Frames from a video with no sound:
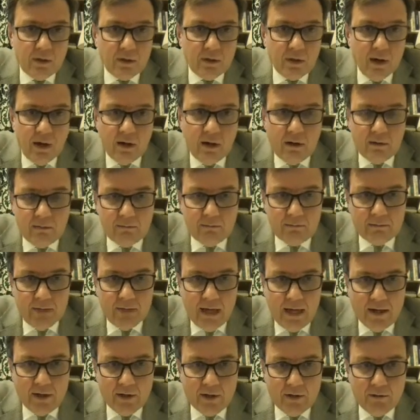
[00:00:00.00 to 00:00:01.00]
our
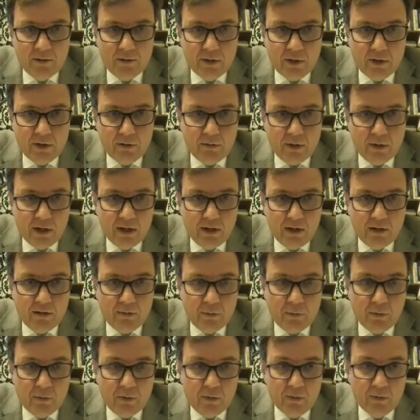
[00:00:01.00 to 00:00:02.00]
energy efficiency ratings have
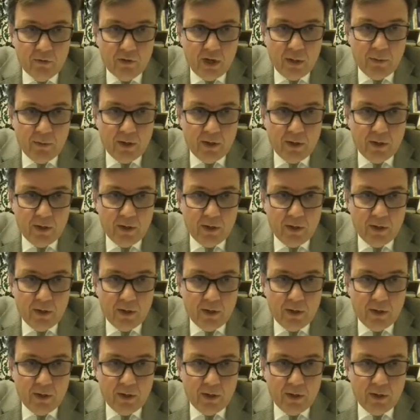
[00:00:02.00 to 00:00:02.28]
improved so